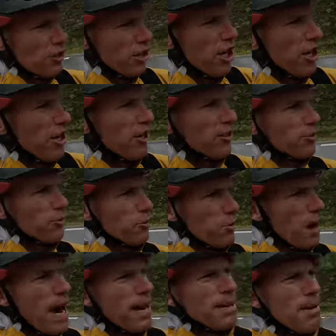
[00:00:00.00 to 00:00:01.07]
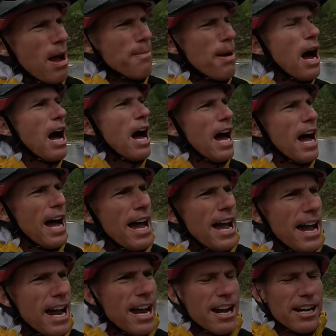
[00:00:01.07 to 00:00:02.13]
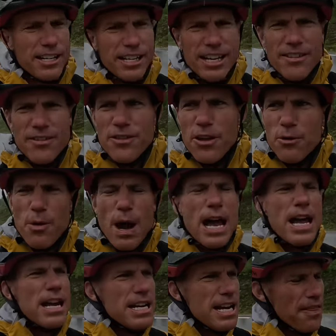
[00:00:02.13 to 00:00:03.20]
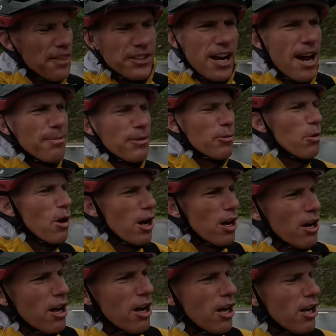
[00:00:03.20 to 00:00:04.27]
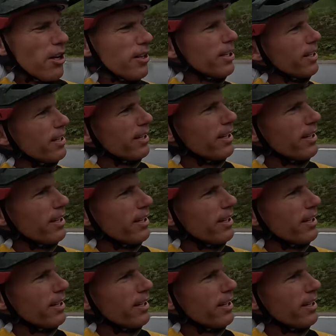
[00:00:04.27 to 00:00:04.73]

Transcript: just riding my bike in the rain at the top of the world.